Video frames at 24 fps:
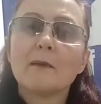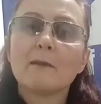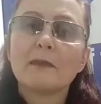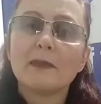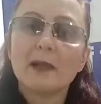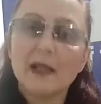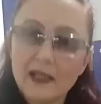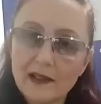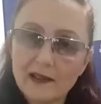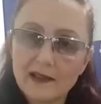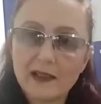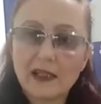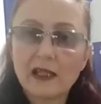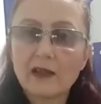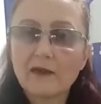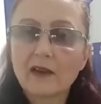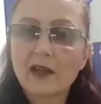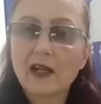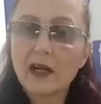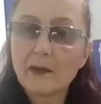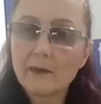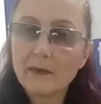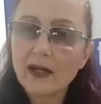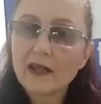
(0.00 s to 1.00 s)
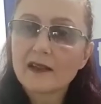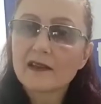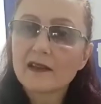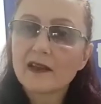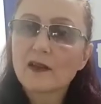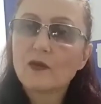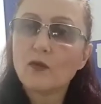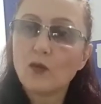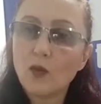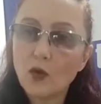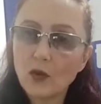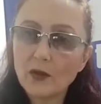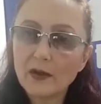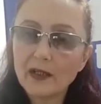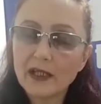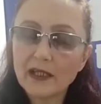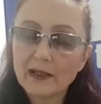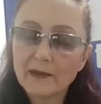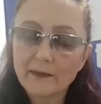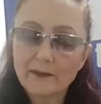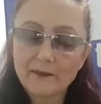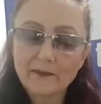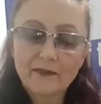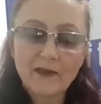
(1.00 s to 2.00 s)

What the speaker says: please give Hamas a warning.